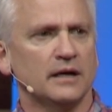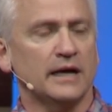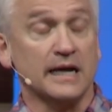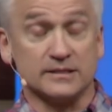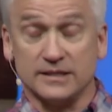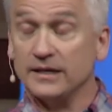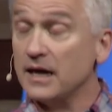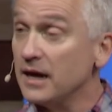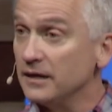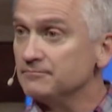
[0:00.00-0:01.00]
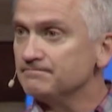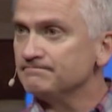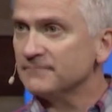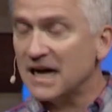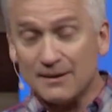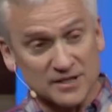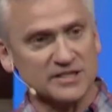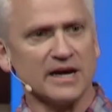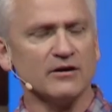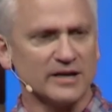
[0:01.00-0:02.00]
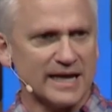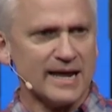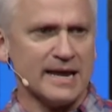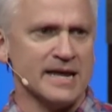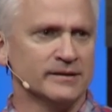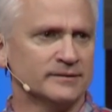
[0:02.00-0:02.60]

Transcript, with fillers: And I said, I, am a scared daddy.